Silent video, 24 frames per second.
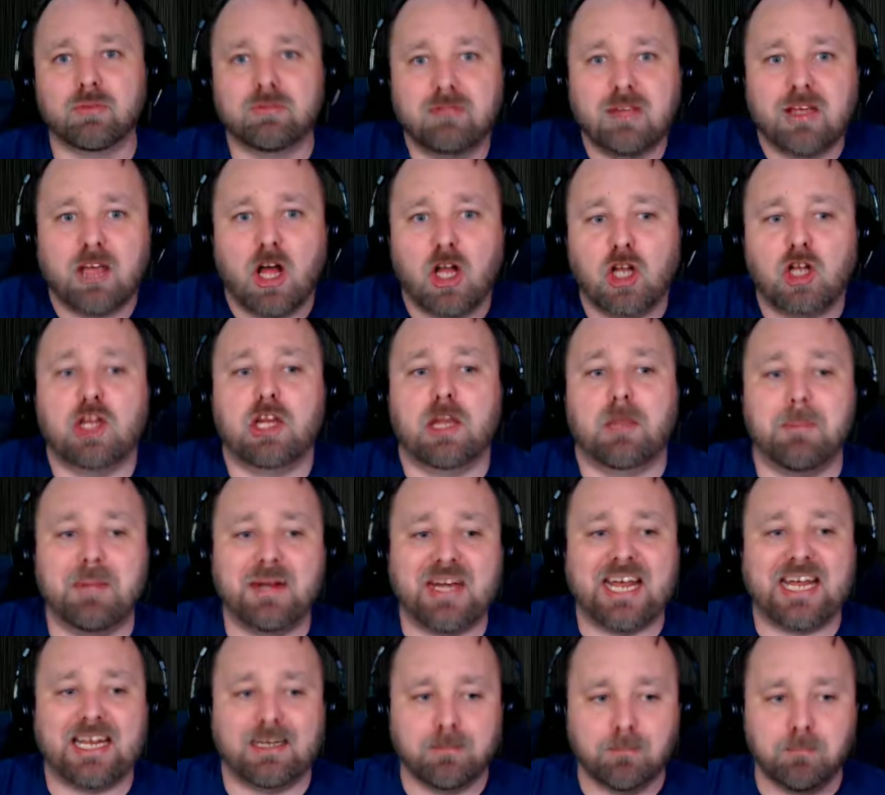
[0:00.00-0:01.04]

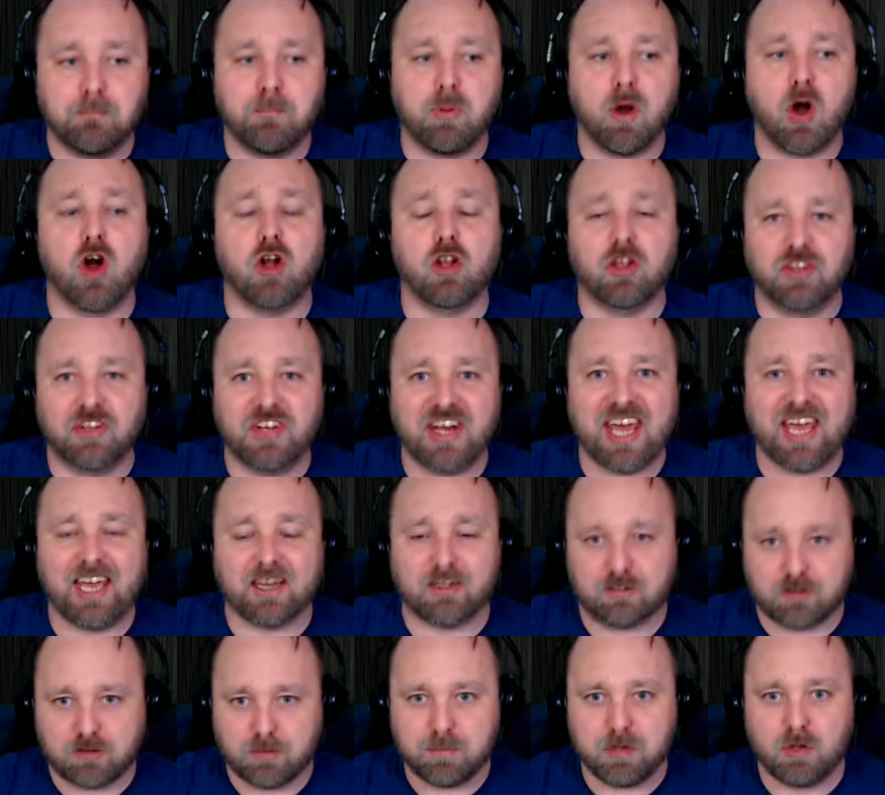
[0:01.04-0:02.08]
eliminating
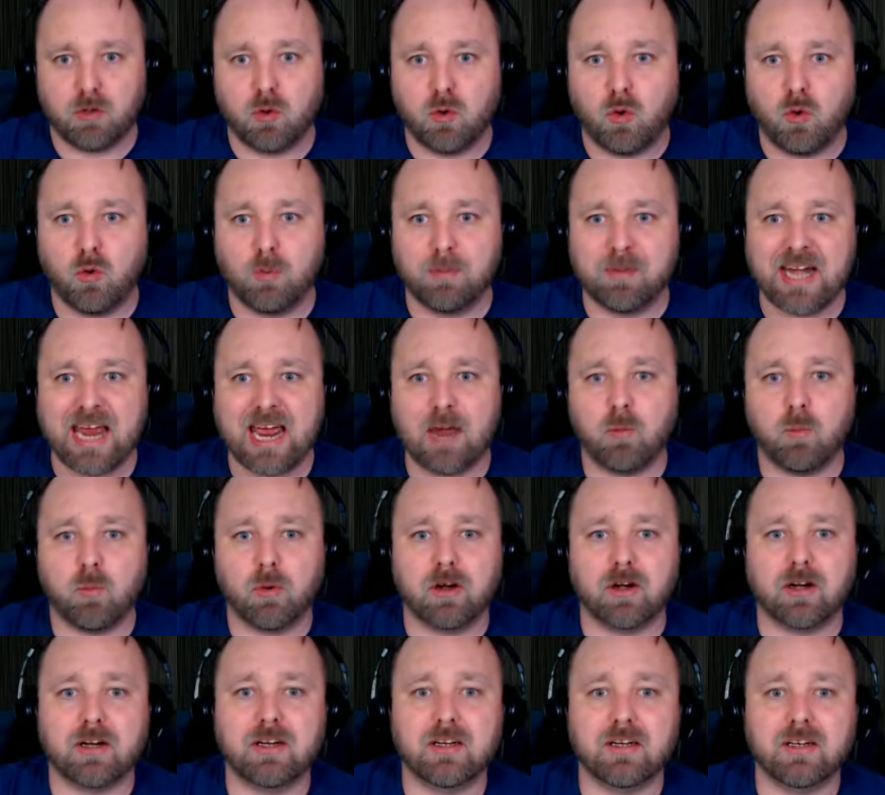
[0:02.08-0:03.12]
bottlenecks from your home
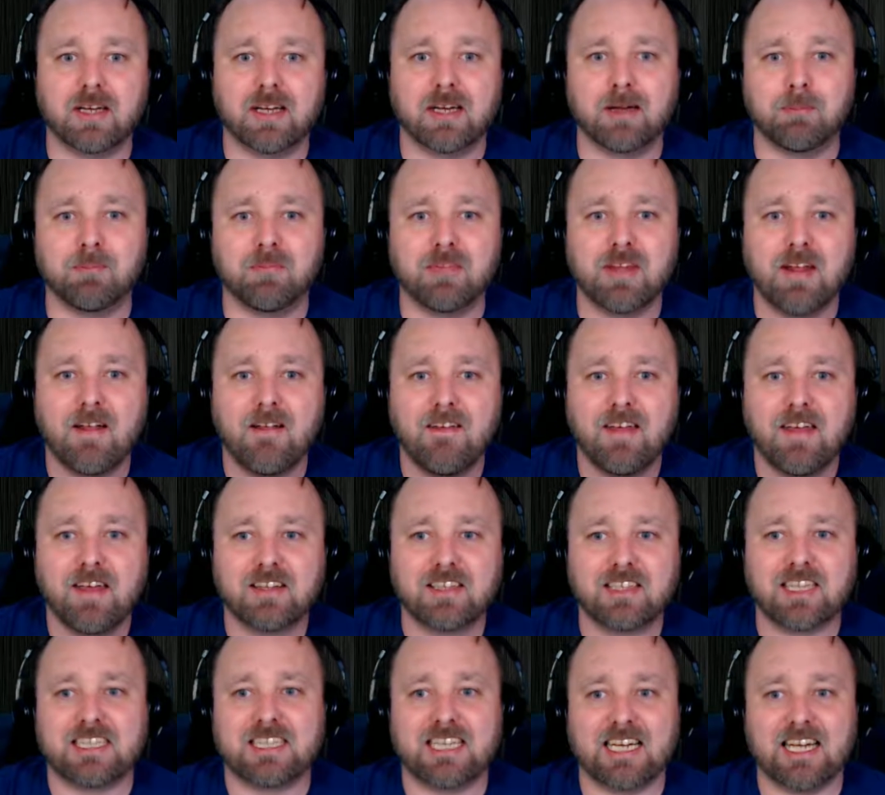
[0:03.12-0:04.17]
network.
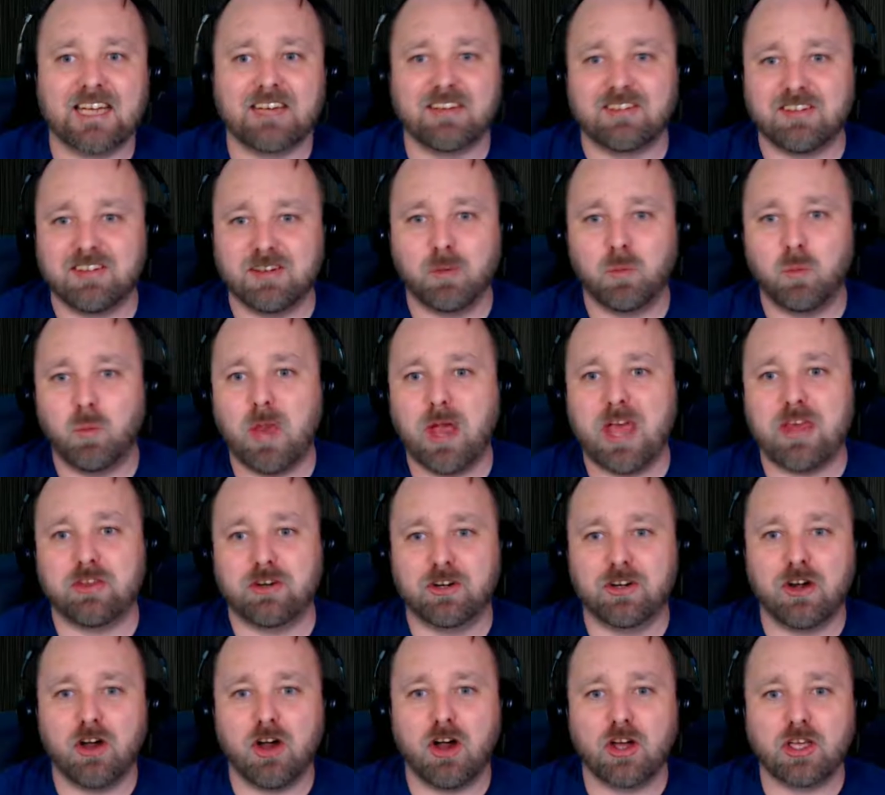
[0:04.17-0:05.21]
The thing is, whether
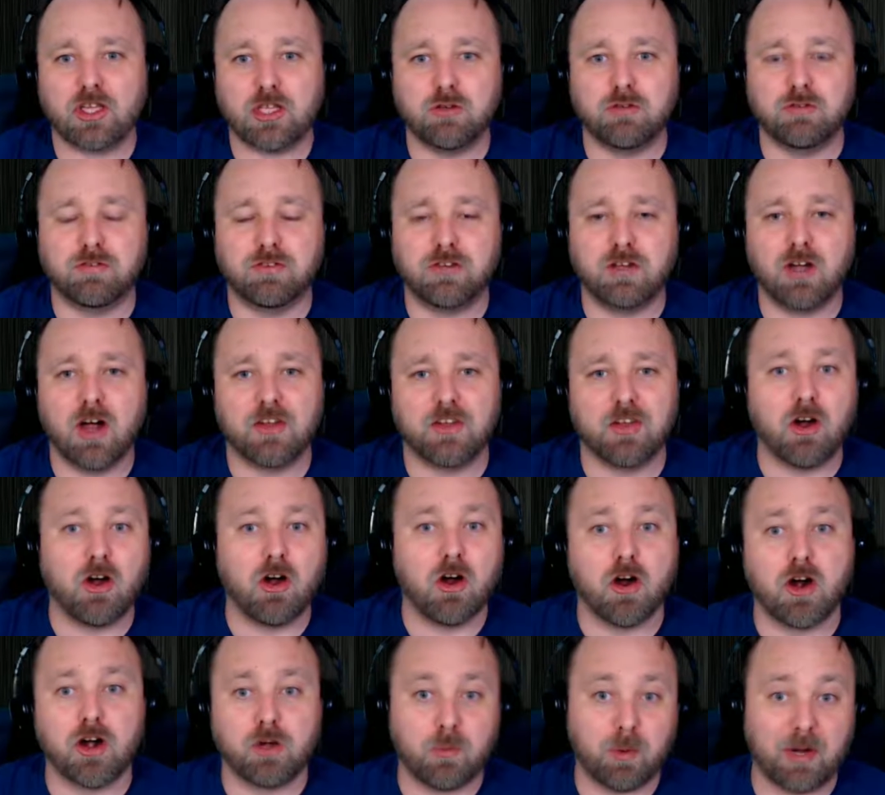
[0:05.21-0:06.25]
or not you've got the
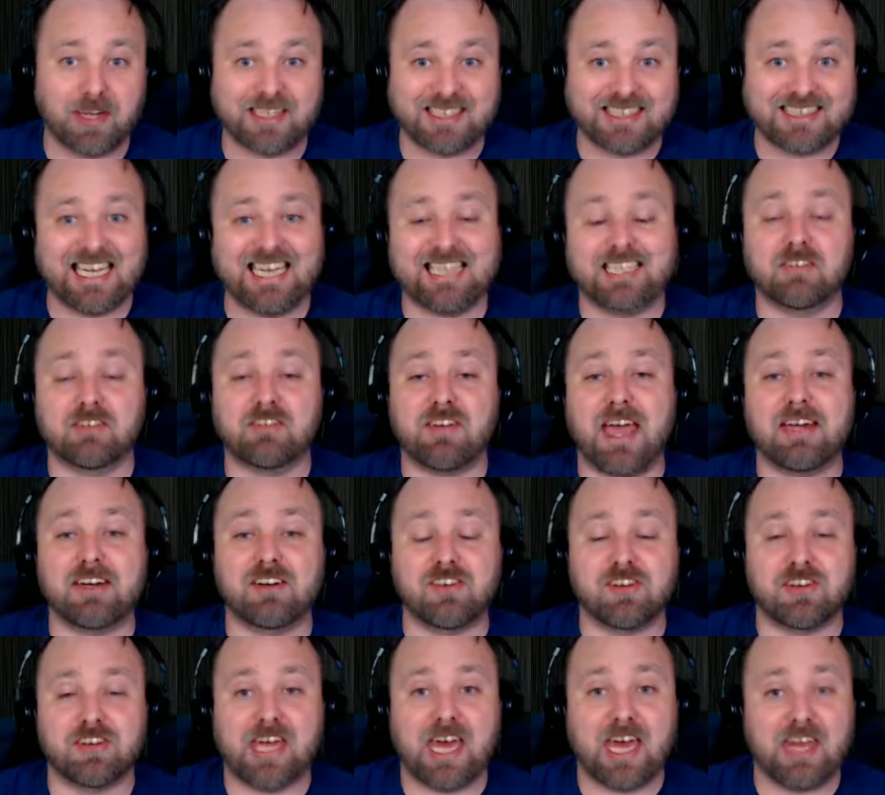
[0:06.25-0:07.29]
hardware to take
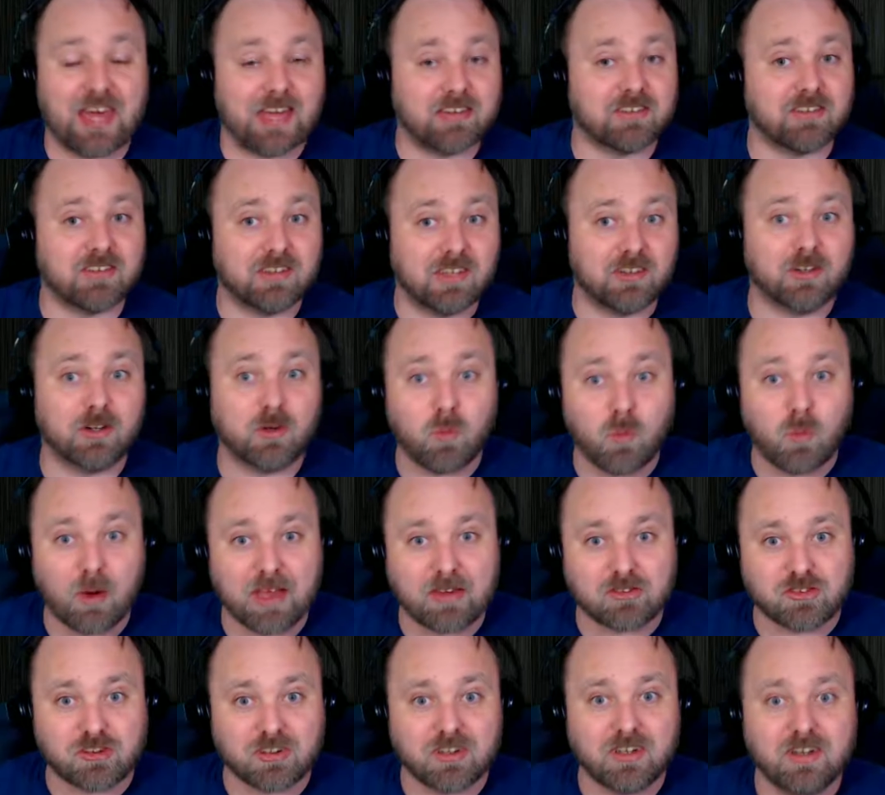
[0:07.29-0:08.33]
advantage of that, that's another
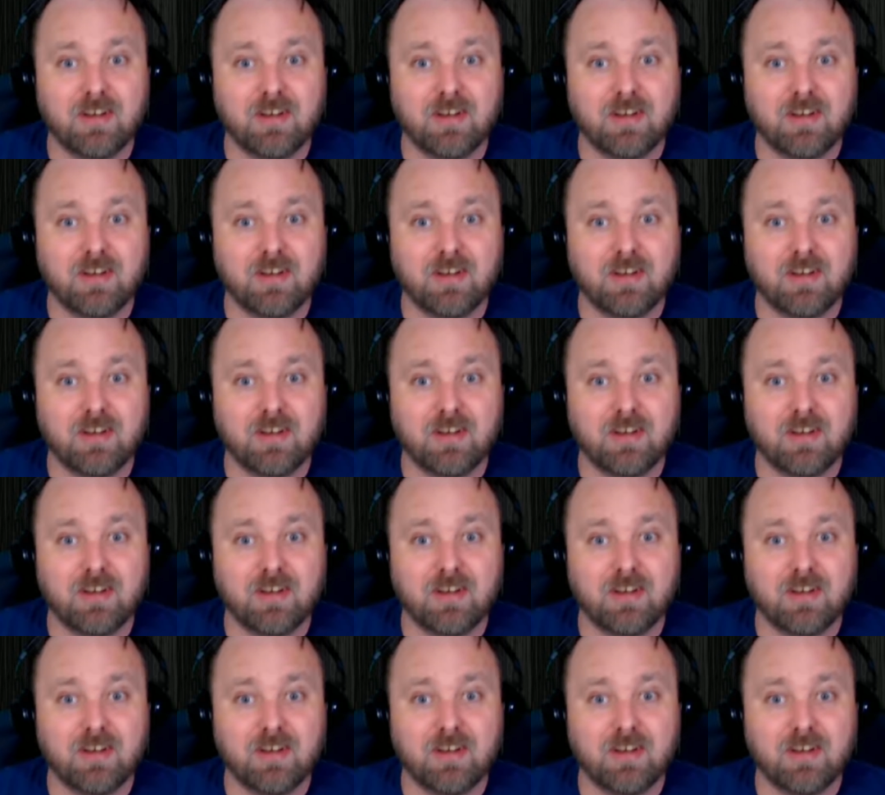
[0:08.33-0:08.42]
question.